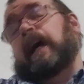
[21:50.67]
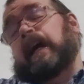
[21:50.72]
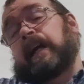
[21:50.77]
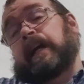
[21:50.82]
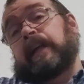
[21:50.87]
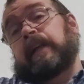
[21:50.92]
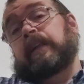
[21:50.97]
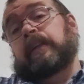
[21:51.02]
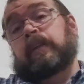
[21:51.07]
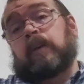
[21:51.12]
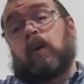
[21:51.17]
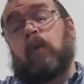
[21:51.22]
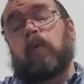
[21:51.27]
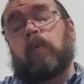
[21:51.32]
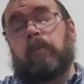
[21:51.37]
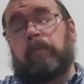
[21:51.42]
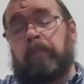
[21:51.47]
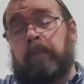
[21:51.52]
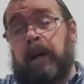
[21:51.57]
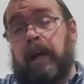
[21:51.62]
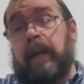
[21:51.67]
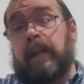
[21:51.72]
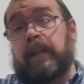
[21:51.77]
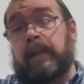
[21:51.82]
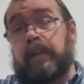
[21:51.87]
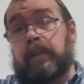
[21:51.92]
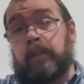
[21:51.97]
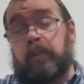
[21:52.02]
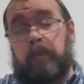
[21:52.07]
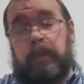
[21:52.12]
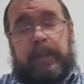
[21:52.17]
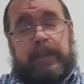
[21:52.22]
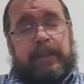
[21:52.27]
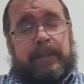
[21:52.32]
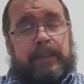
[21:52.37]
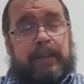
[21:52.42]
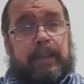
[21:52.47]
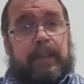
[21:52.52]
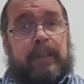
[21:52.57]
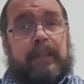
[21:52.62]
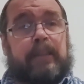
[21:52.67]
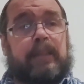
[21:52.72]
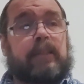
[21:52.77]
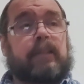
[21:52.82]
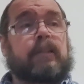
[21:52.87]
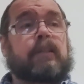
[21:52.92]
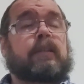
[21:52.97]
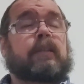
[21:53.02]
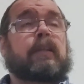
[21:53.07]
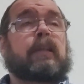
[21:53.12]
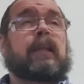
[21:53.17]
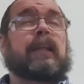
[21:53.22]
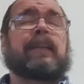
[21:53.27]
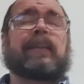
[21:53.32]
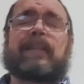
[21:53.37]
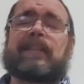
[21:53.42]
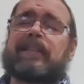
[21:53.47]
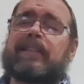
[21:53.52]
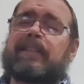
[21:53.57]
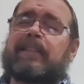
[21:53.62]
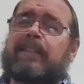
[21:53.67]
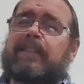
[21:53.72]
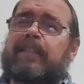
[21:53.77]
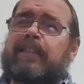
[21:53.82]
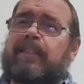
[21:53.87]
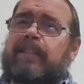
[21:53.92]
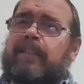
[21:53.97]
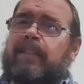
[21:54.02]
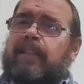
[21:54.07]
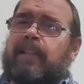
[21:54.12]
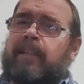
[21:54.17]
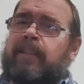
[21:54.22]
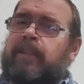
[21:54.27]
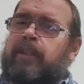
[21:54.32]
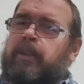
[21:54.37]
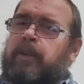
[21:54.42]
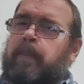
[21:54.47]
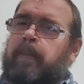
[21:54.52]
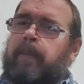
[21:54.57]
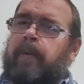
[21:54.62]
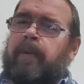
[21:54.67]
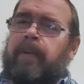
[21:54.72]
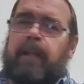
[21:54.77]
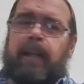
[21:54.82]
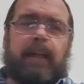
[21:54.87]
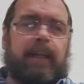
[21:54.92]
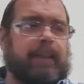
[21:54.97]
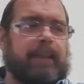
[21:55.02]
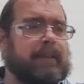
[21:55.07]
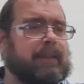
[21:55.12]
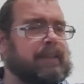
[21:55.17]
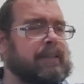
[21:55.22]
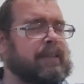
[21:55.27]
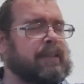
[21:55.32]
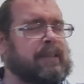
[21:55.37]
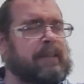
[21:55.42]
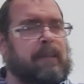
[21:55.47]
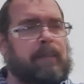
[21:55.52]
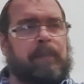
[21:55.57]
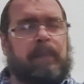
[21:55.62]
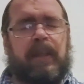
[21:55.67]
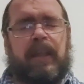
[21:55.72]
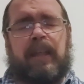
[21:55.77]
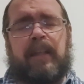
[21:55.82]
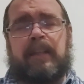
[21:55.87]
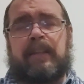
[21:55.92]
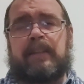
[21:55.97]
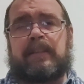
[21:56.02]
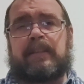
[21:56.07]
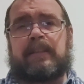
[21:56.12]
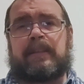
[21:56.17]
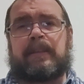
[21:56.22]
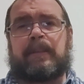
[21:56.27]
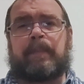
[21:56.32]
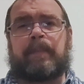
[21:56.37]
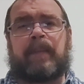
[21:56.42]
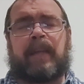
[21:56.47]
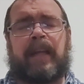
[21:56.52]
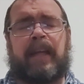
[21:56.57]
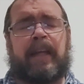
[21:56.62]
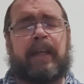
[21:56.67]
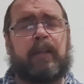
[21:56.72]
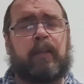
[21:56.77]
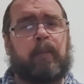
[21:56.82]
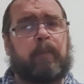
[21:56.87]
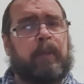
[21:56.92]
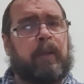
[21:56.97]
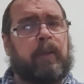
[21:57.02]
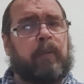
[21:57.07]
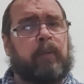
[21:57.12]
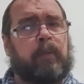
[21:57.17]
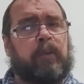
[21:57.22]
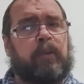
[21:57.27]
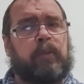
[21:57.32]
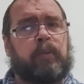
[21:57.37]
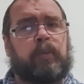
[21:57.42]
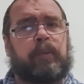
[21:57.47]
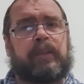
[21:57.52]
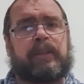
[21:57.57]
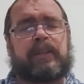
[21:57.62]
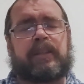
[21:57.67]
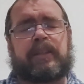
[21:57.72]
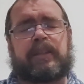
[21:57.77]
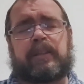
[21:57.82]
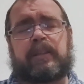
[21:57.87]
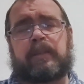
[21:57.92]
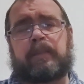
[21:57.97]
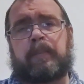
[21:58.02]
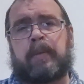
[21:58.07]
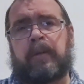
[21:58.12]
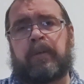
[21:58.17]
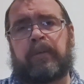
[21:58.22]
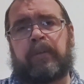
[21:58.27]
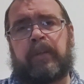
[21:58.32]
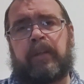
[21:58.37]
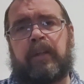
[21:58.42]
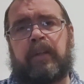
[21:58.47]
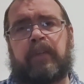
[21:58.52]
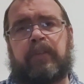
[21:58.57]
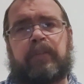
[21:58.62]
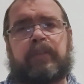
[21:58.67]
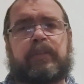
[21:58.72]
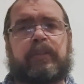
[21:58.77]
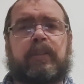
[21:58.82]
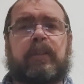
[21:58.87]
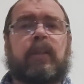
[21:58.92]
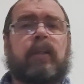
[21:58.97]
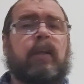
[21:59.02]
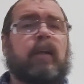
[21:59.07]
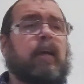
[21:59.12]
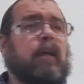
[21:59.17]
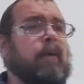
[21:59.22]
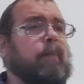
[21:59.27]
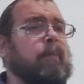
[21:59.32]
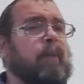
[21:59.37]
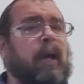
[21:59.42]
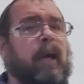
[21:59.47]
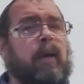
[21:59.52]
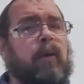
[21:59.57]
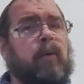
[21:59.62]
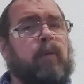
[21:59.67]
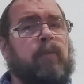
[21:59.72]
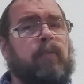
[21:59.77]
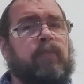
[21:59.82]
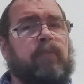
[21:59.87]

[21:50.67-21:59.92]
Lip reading: I don't mind a 26 unless it's just a super light. Some guns handle better with a 26-inch barrel than others. My Auto